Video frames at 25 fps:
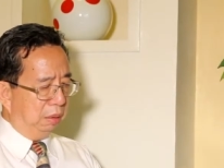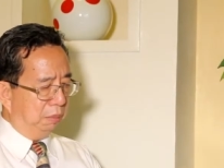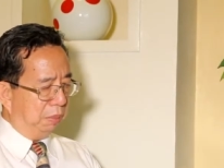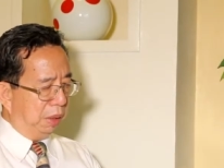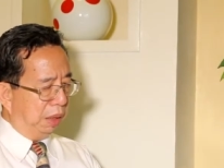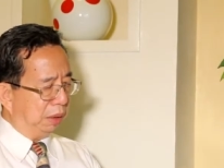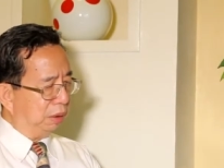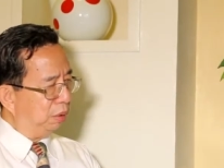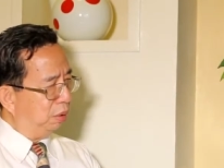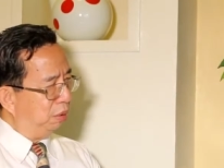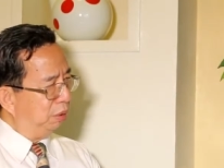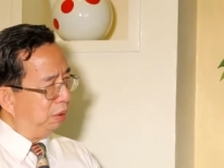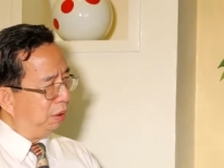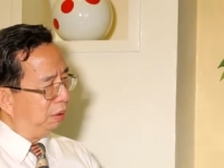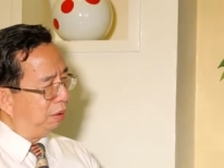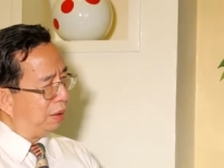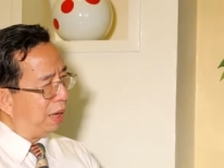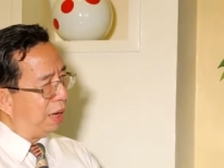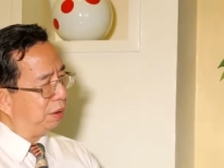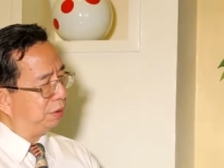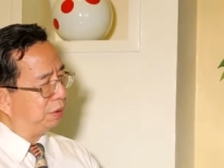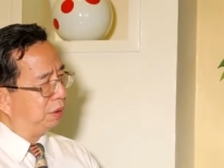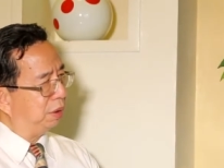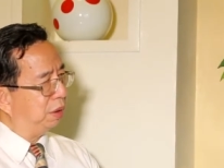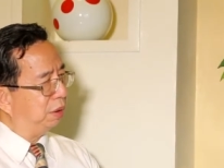But on the
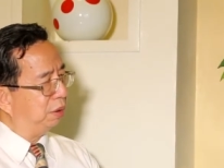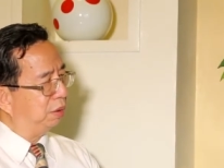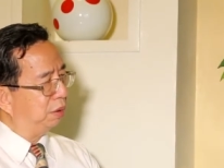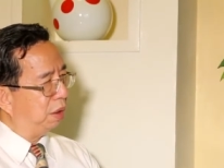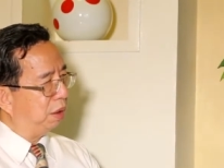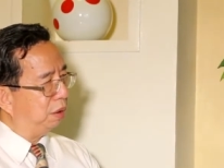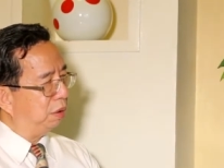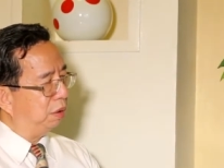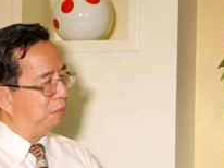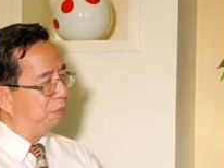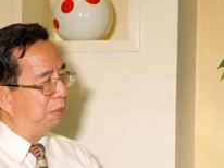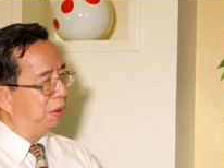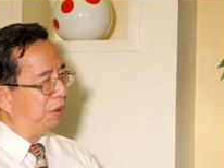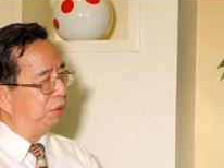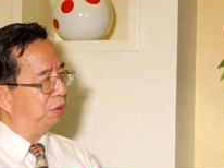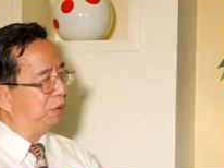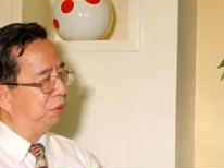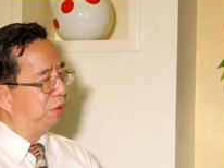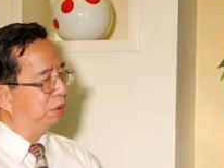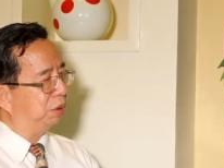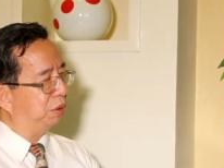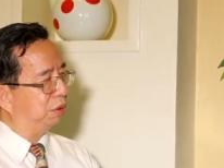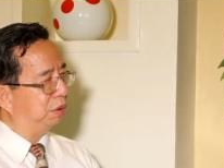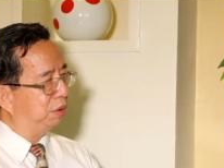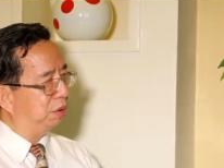taxes, uh, you
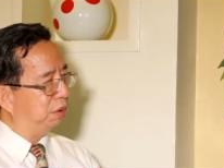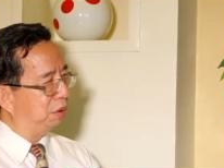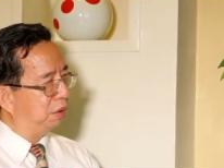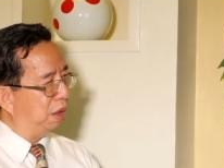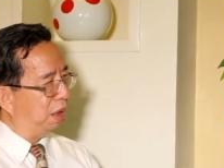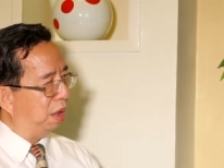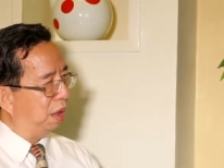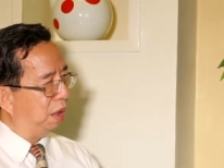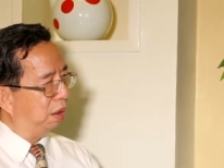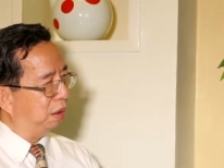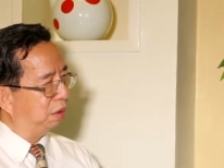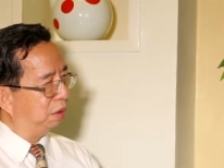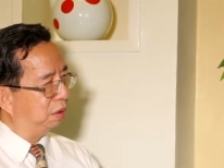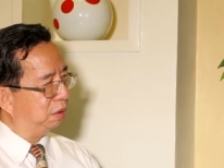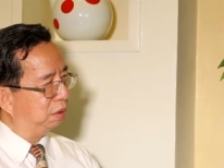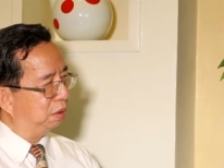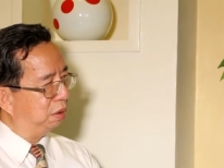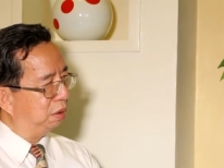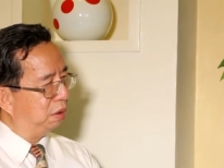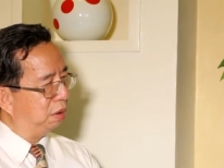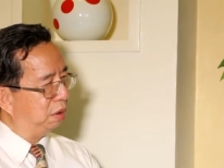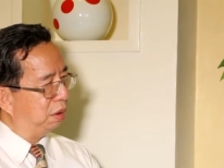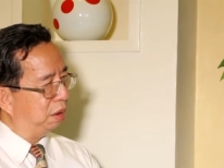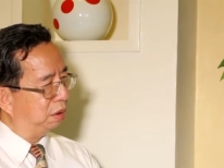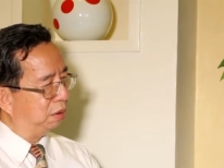mentioned uh,
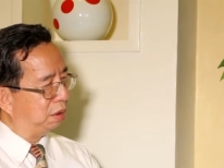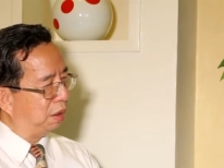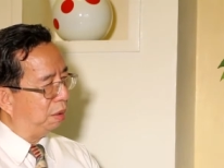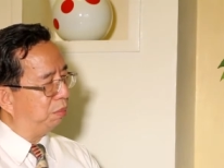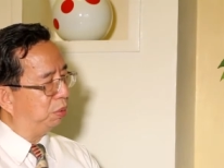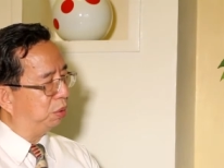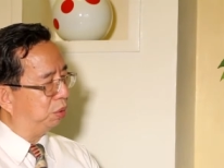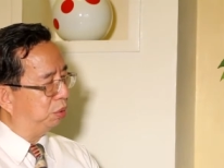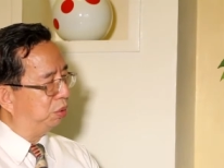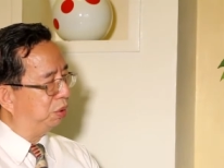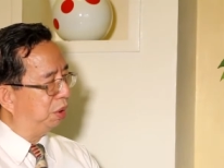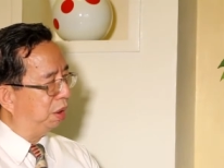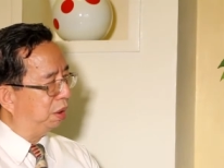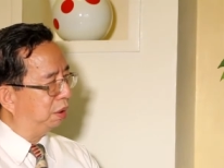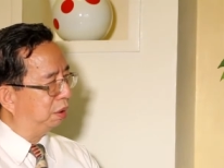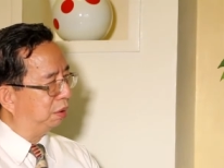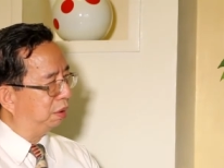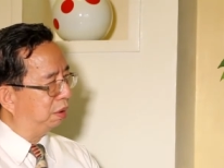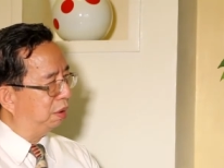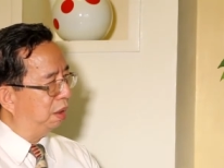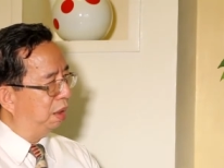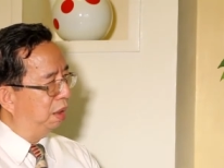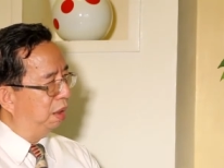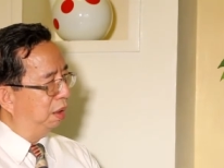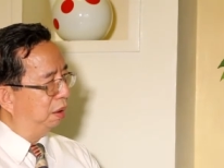some crucial
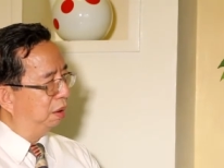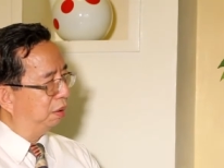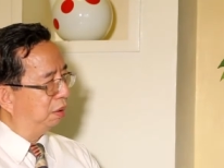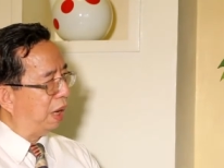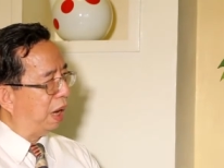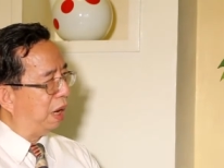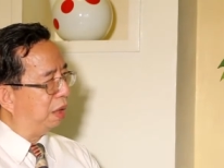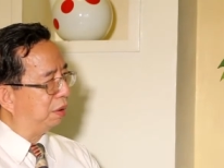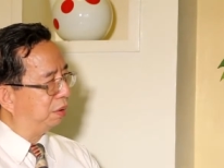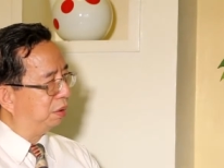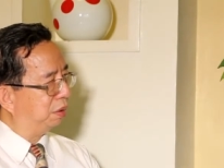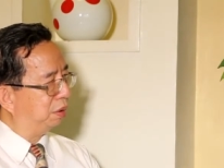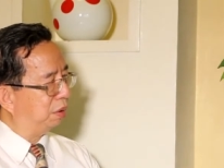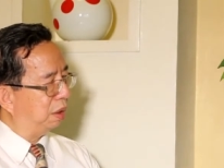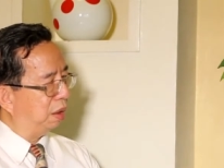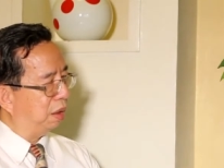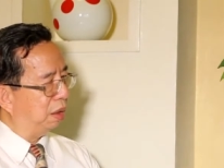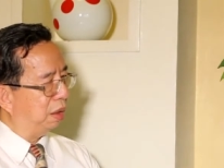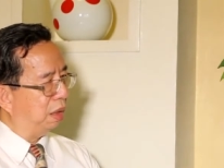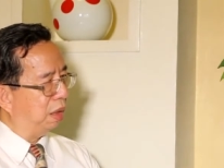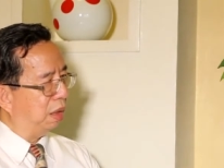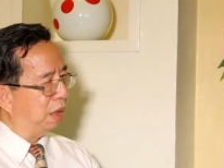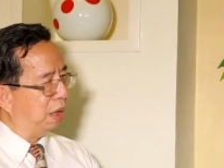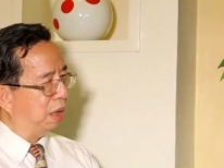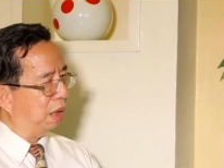tax
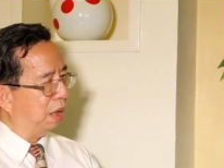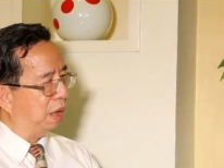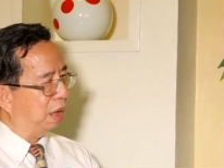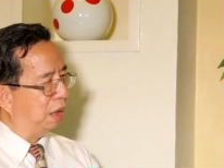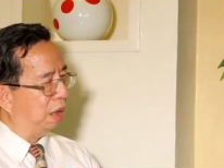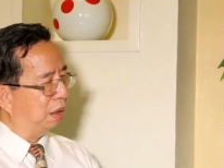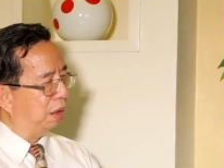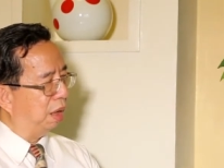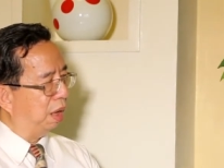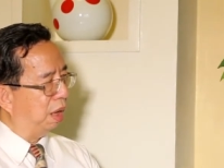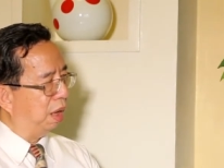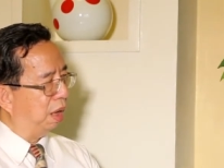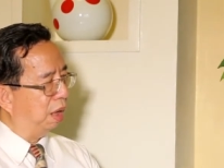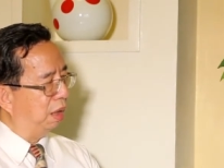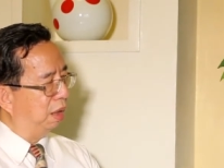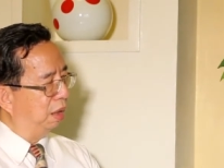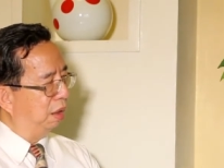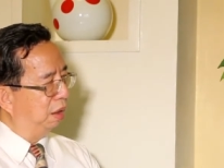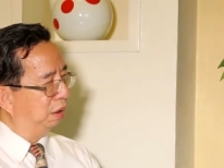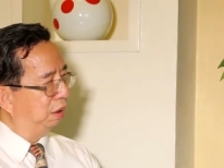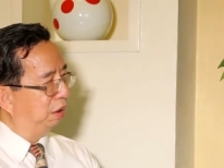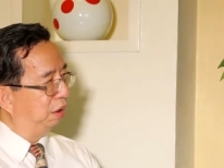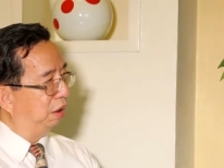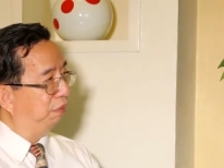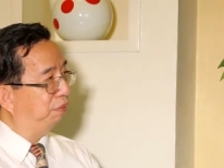uh,
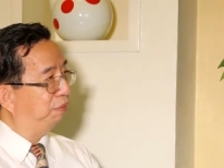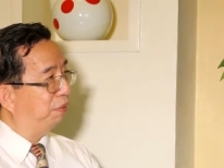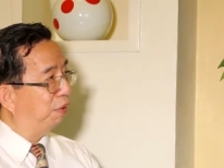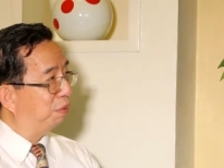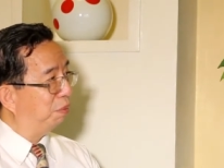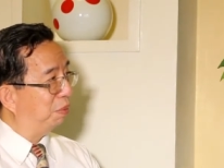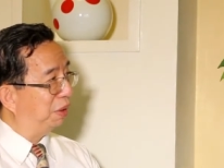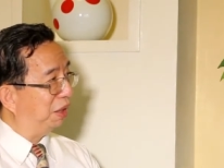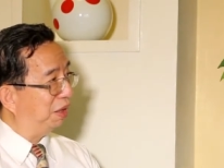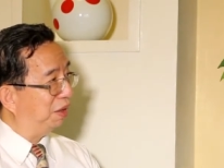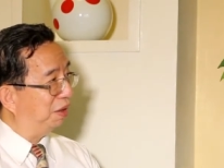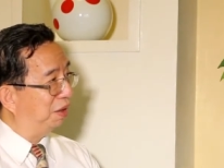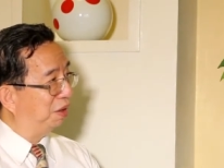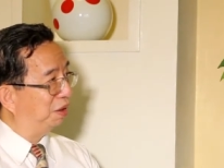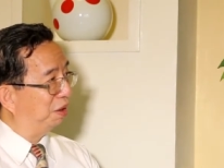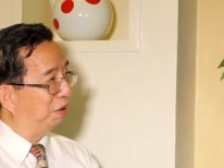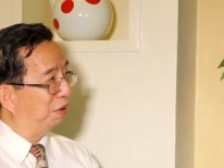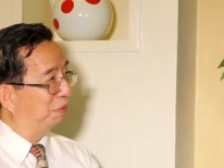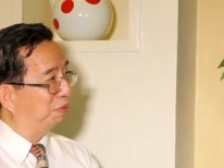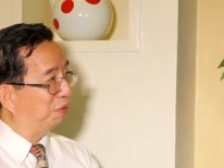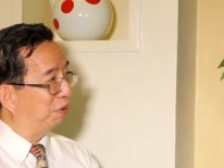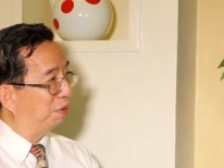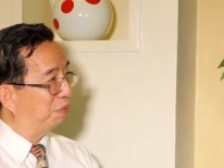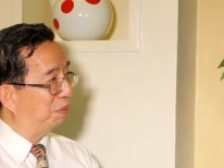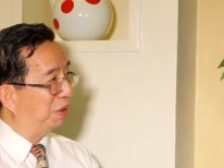Deformi
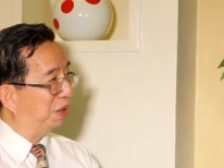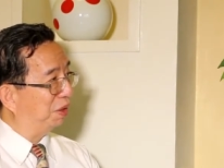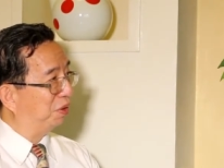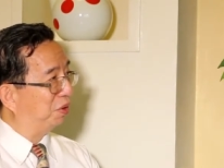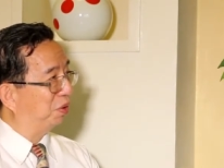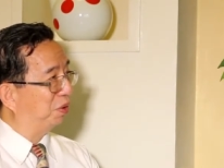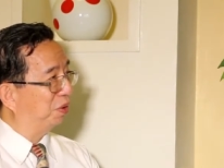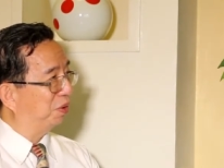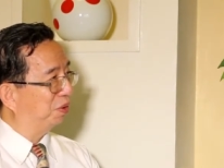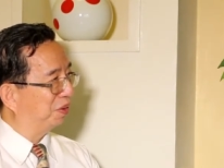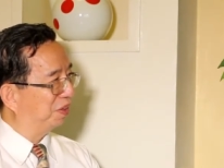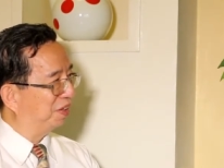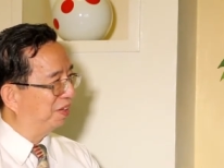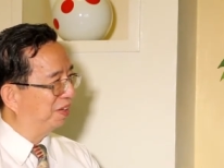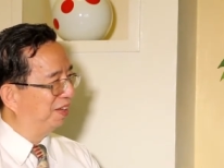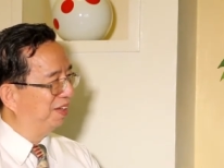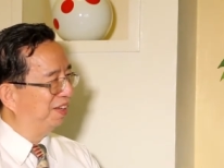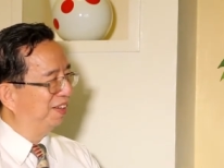deformation,